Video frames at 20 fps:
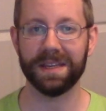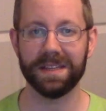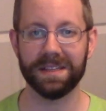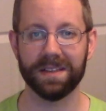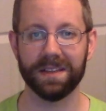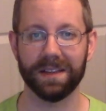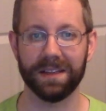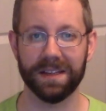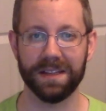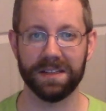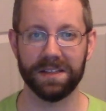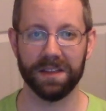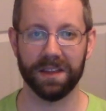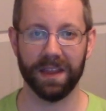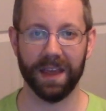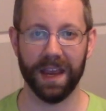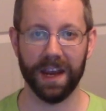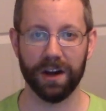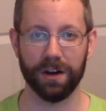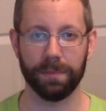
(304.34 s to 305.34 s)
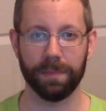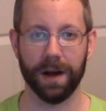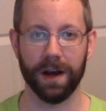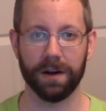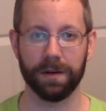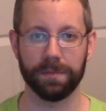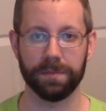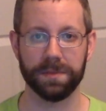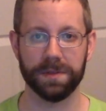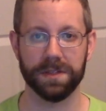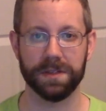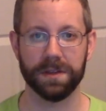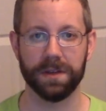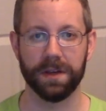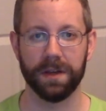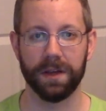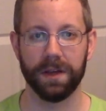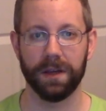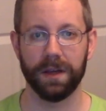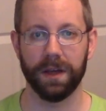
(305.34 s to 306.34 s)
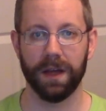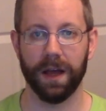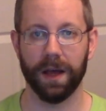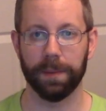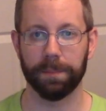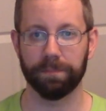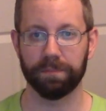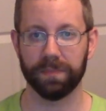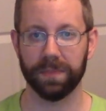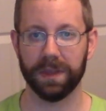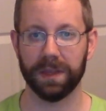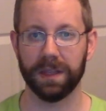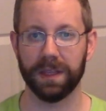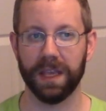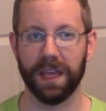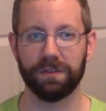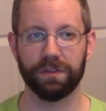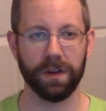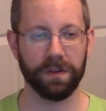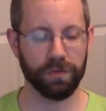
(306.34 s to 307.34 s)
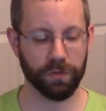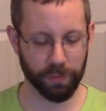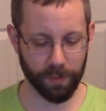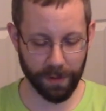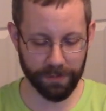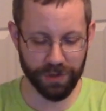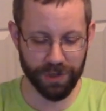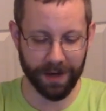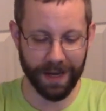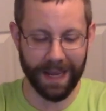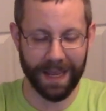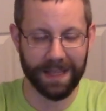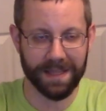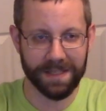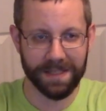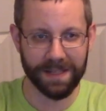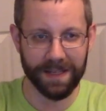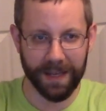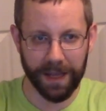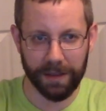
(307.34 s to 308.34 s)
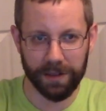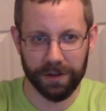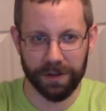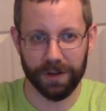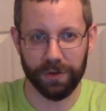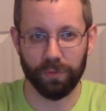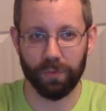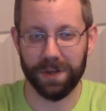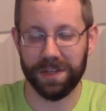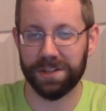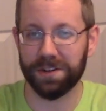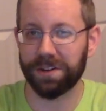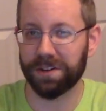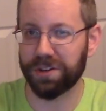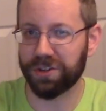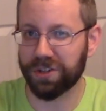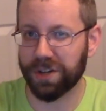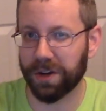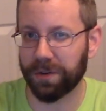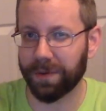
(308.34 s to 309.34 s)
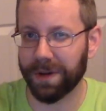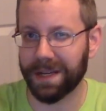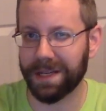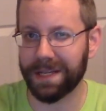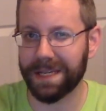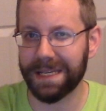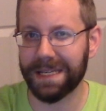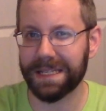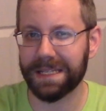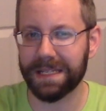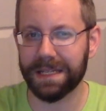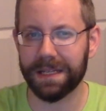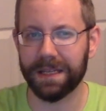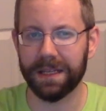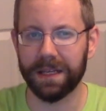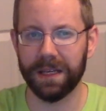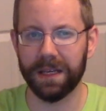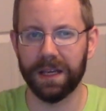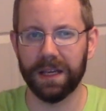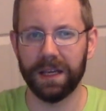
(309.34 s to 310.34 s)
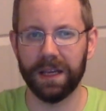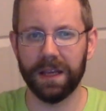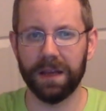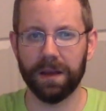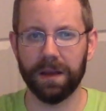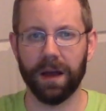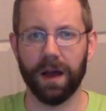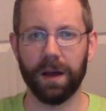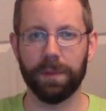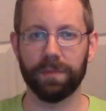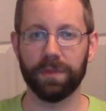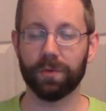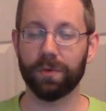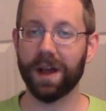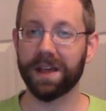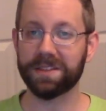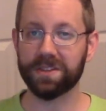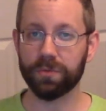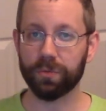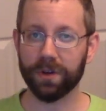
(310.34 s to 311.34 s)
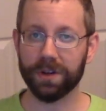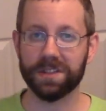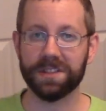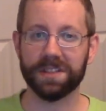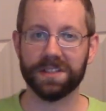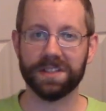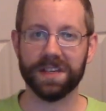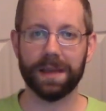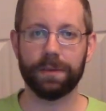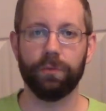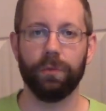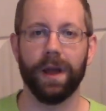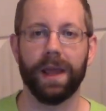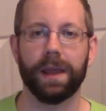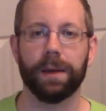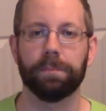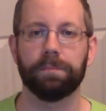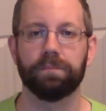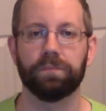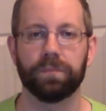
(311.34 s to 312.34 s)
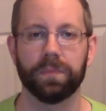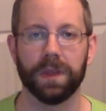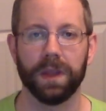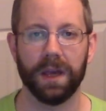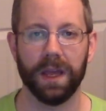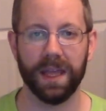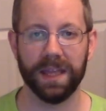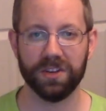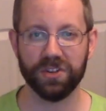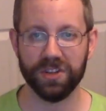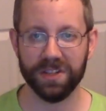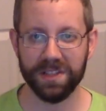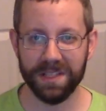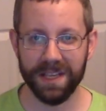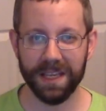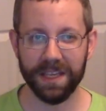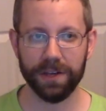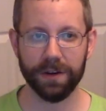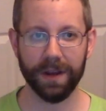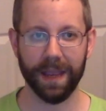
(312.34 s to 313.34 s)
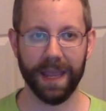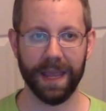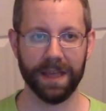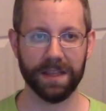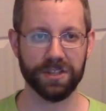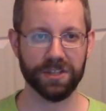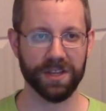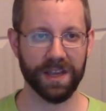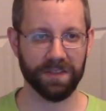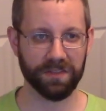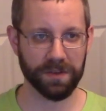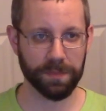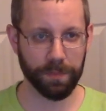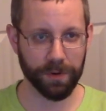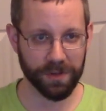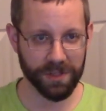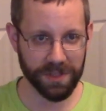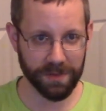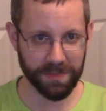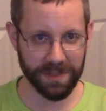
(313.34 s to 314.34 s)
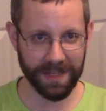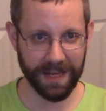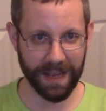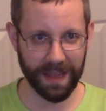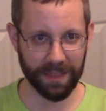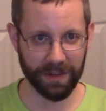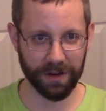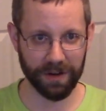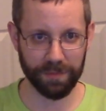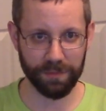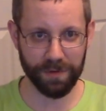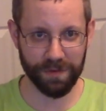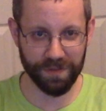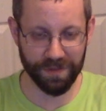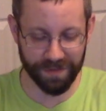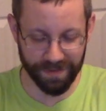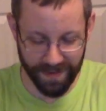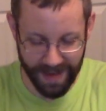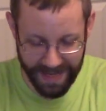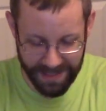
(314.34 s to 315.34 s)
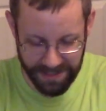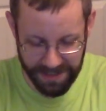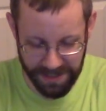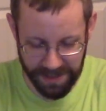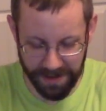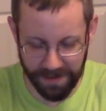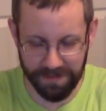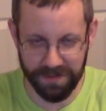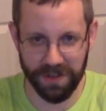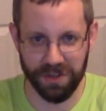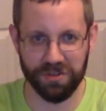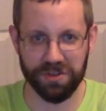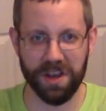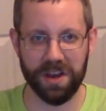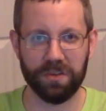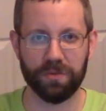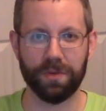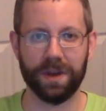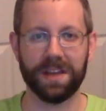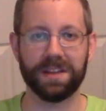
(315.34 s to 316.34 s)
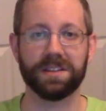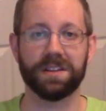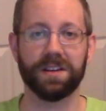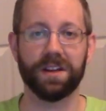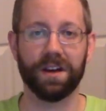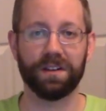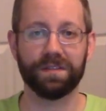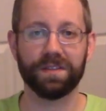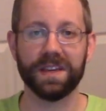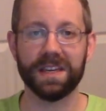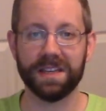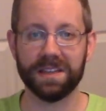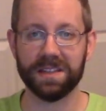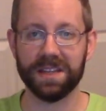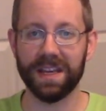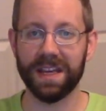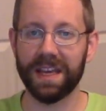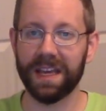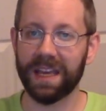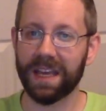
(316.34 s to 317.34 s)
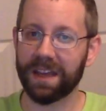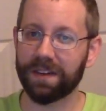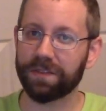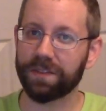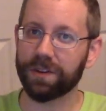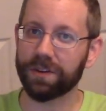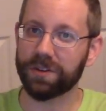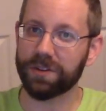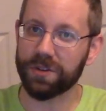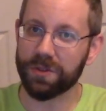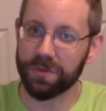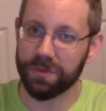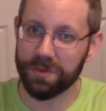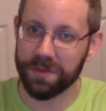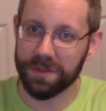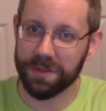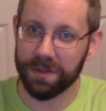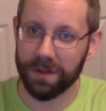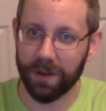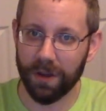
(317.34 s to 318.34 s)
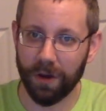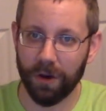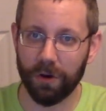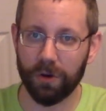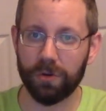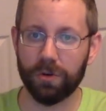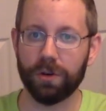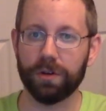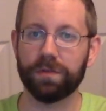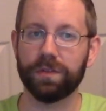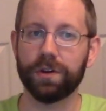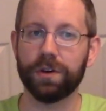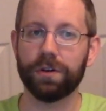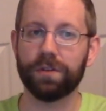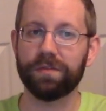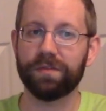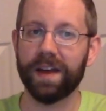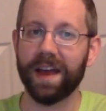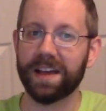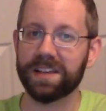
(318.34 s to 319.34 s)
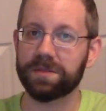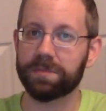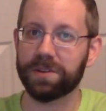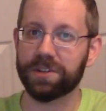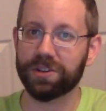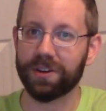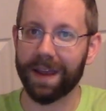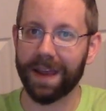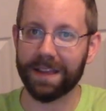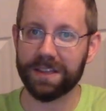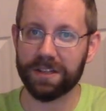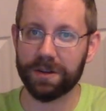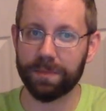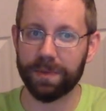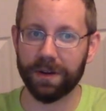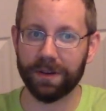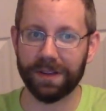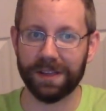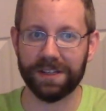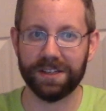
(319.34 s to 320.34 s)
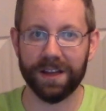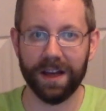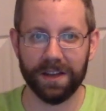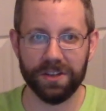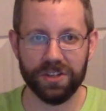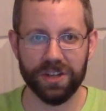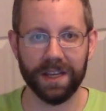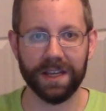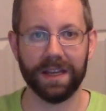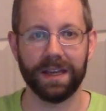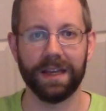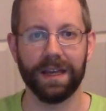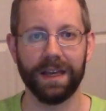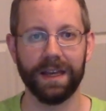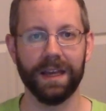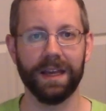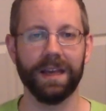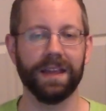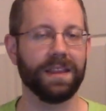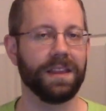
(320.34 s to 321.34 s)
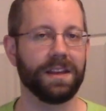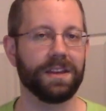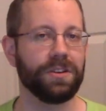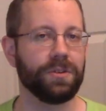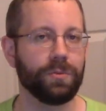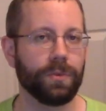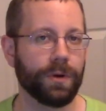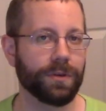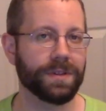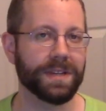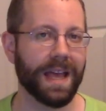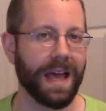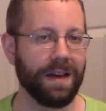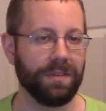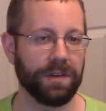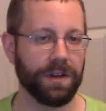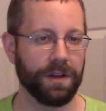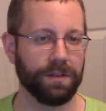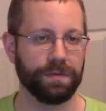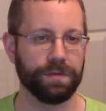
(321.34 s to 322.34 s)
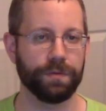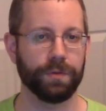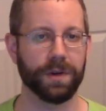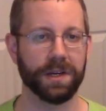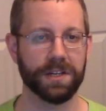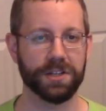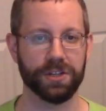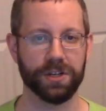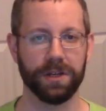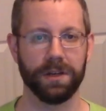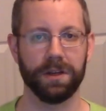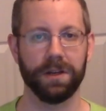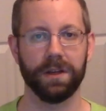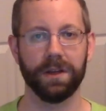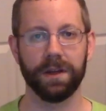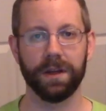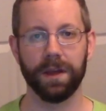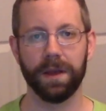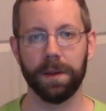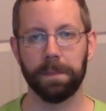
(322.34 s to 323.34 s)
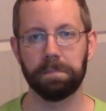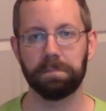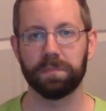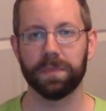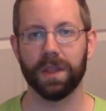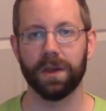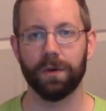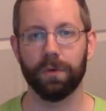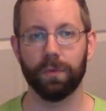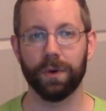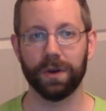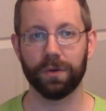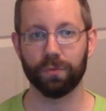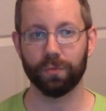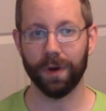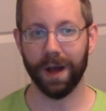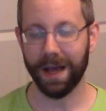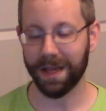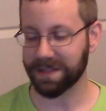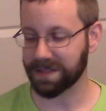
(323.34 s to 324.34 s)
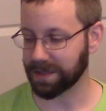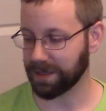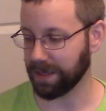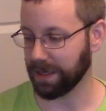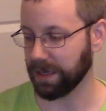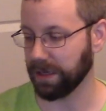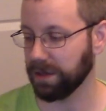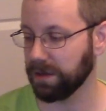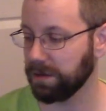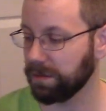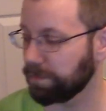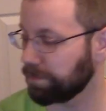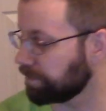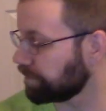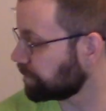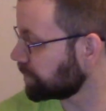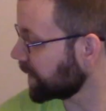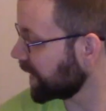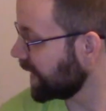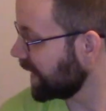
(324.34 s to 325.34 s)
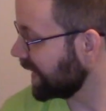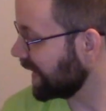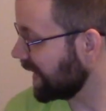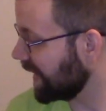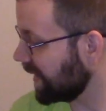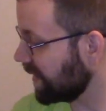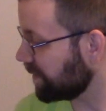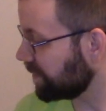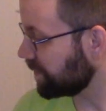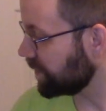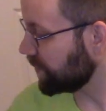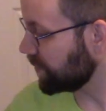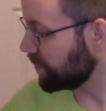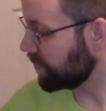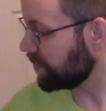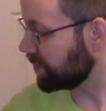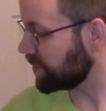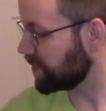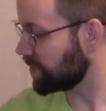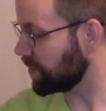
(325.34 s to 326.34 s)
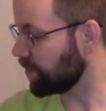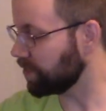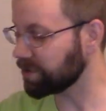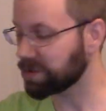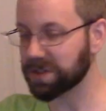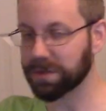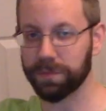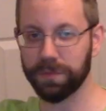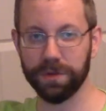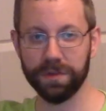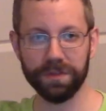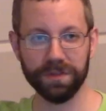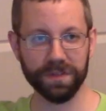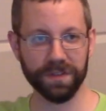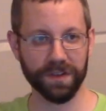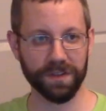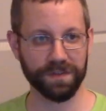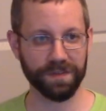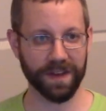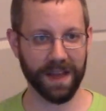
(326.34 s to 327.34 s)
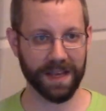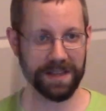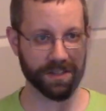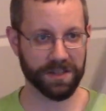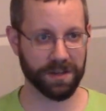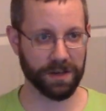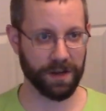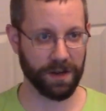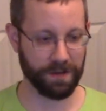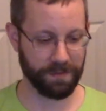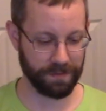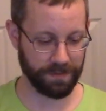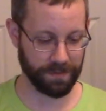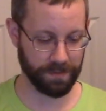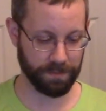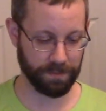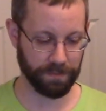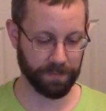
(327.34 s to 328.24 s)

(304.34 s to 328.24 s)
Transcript: easily to the hair barbs. Have you ever rubbed your hands together in winter to generate heat? The rosin works the same way. And just like your hands, you have to push them together and move fast enough to generate enough heat. If you're too slow, or if you go fast but your hands are barely touching, then you won't have enough friction. When rosining, if you don't move fast enough